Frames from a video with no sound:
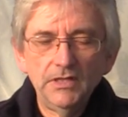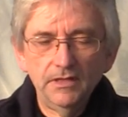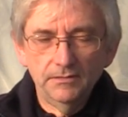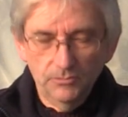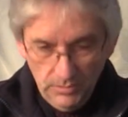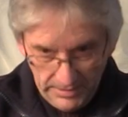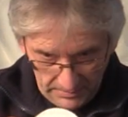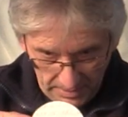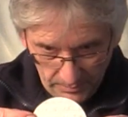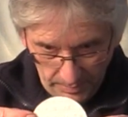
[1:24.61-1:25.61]
I
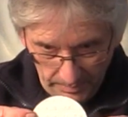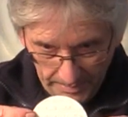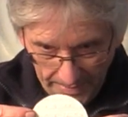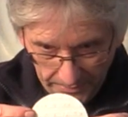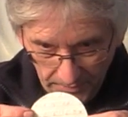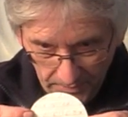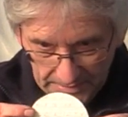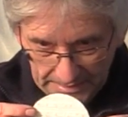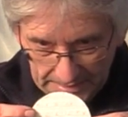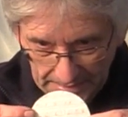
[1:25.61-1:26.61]
don't know, probably about
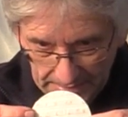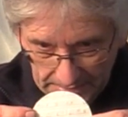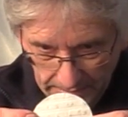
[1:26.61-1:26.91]
30 seeds